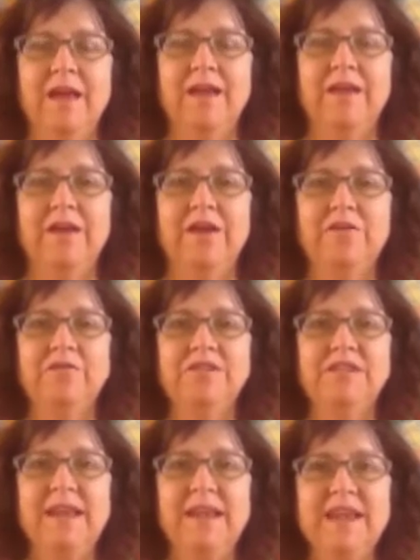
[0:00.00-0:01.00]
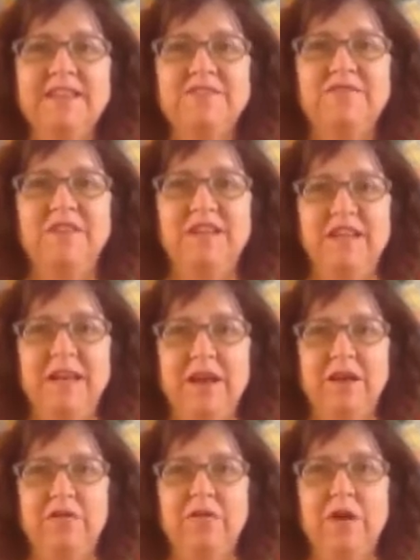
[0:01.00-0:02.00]
Hello, today's
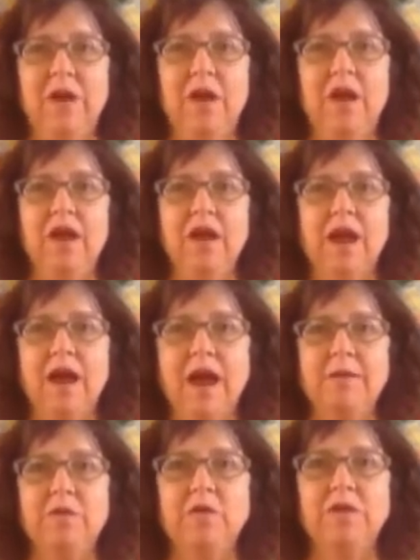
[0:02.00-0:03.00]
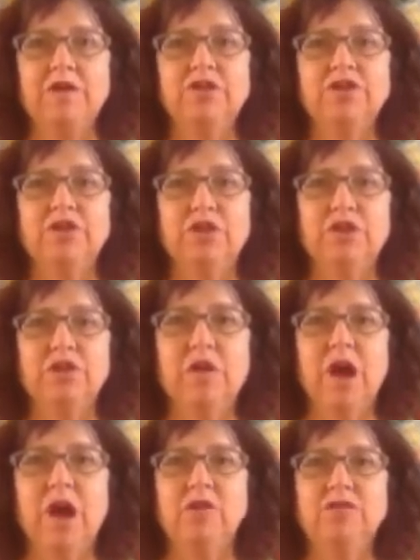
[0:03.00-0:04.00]
video I'm going to show you
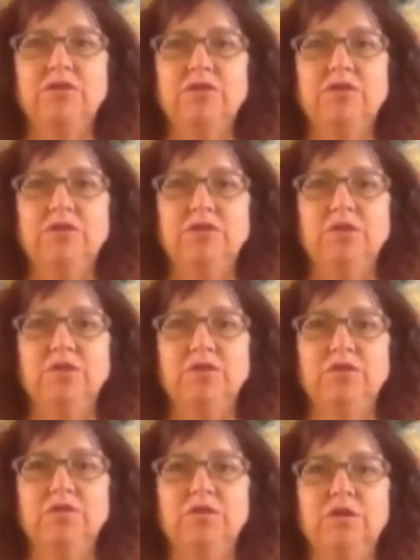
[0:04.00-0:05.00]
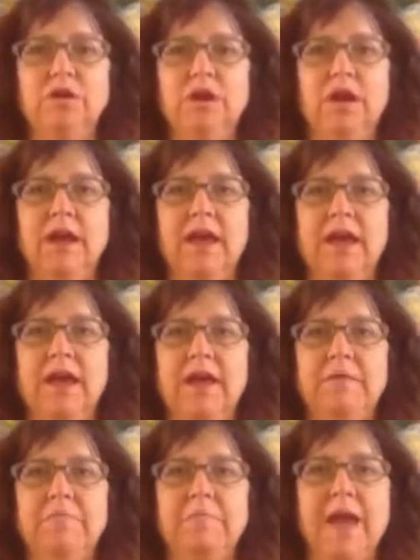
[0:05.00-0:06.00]
how to do
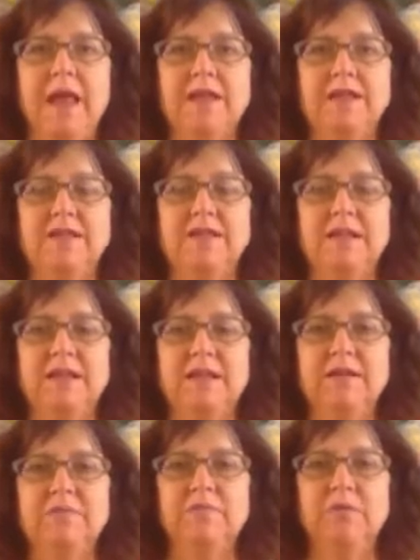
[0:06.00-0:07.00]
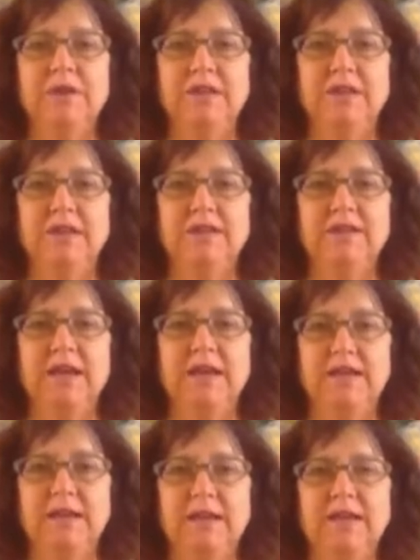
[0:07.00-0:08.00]
a balancing breathing
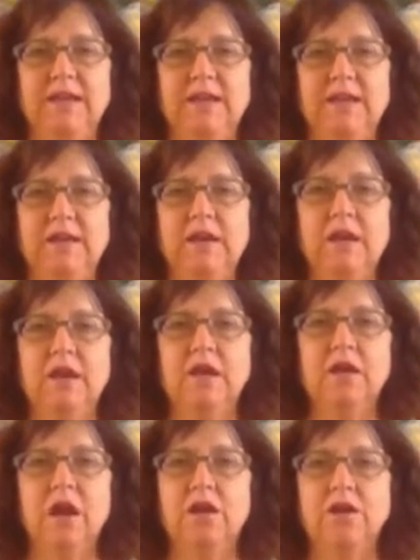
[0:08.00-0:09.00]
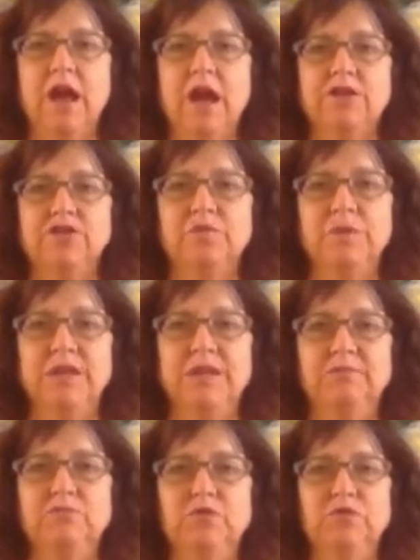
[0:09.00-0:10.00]
technique called
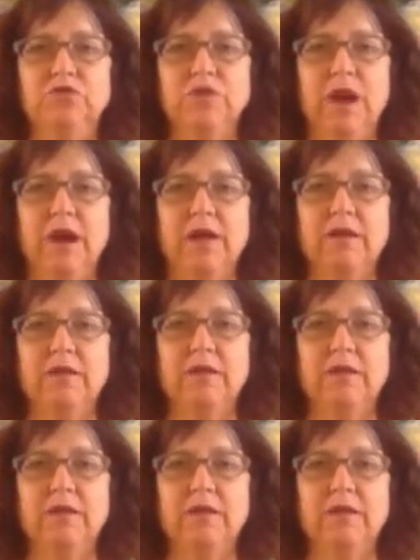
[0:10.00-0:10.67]
Ashwini Mudra.